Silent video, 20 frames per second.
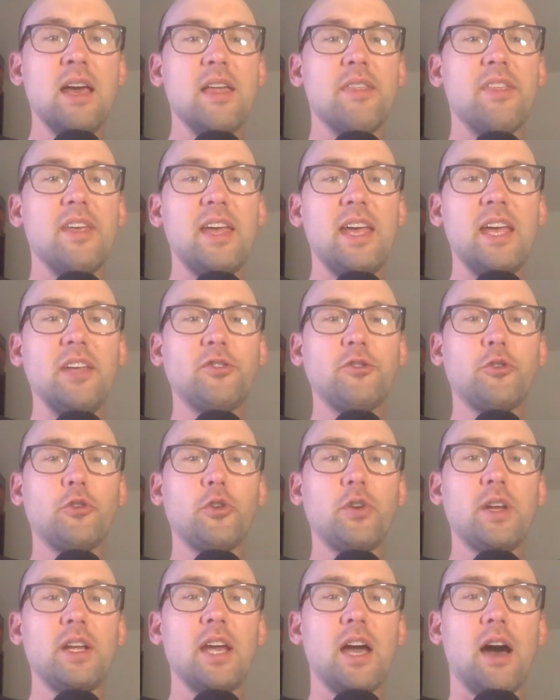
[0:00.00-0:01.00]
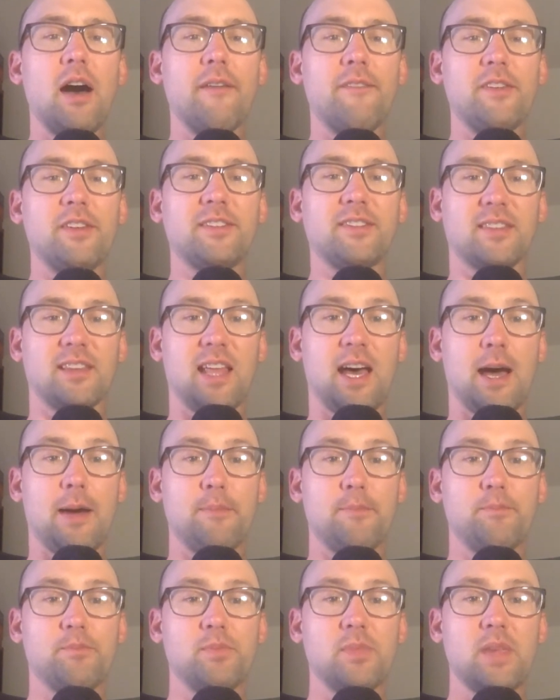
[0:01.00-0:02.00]
The history of
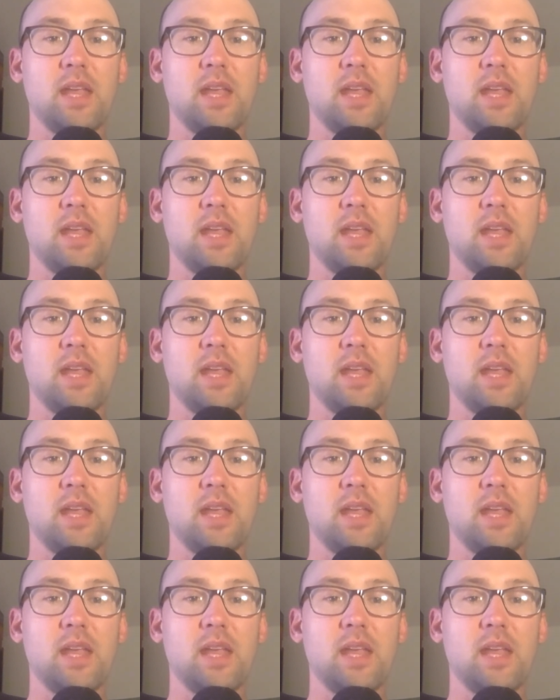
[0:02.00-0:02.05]
Islam